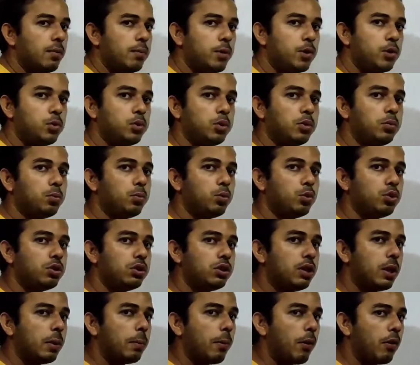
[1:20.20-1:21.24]
between both
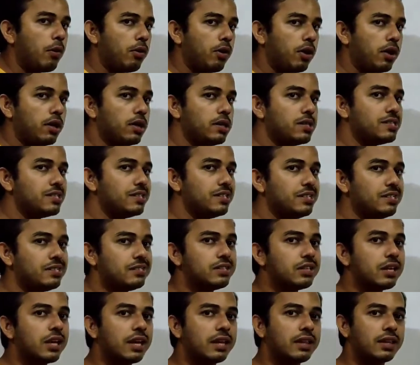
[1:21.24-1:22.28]
their boundaries is
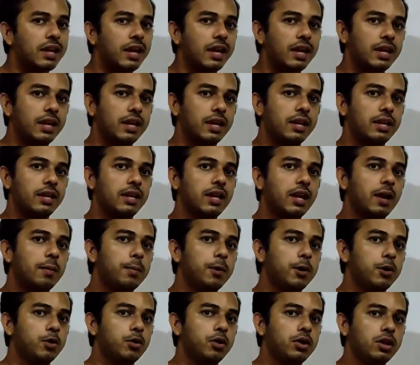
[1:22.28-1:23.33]
the area
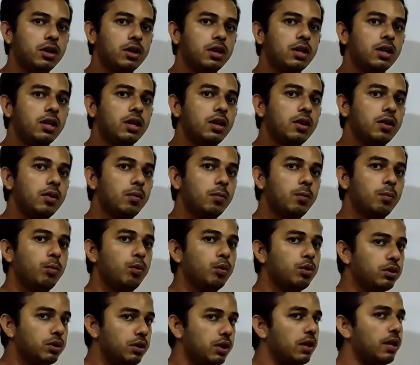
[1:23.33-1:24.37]
between
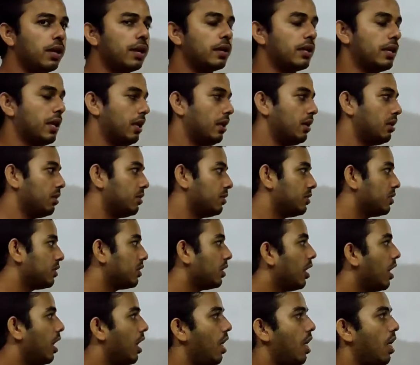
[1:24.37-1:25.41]
both the rectangles.
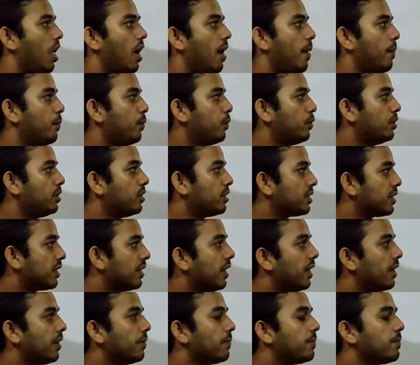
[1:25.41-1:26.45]
Up to this
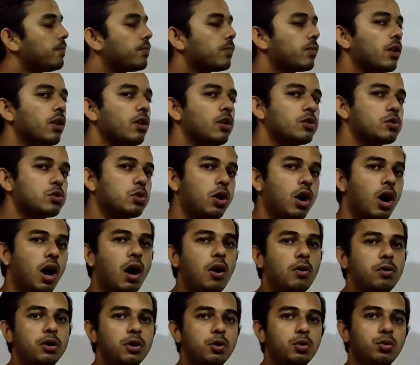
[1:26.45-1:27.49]
clear? So
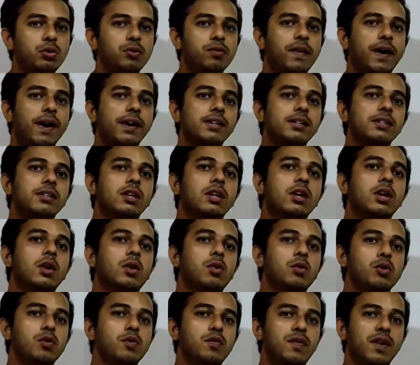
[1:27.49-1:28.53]
how did we find?
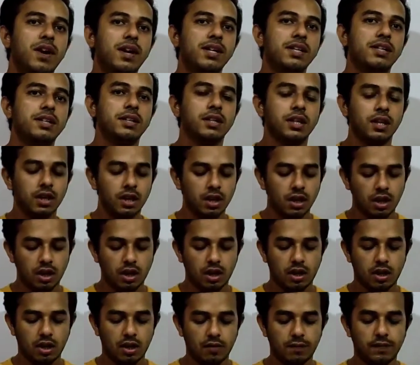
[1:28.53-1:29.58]
We find
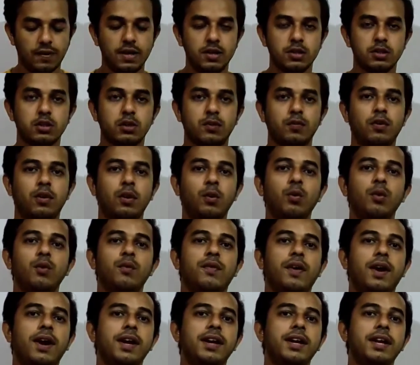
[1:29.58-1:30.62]
first of all we
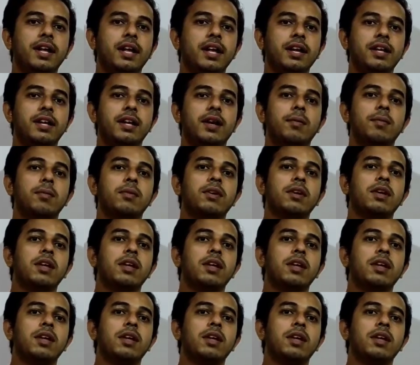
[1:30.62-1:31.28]
find area